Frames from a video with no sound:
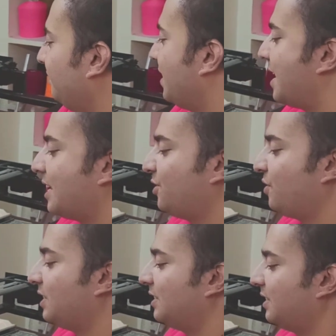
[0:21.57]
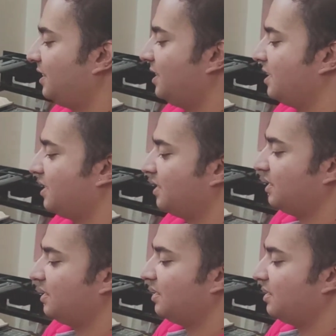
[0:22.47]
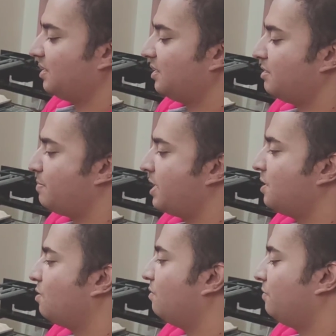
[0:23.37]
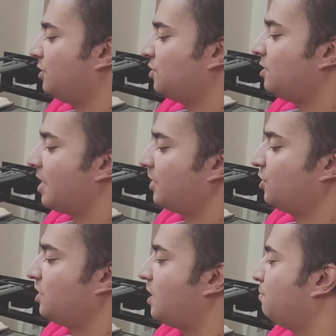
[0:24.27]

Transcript: and as you can see, depending on which direction I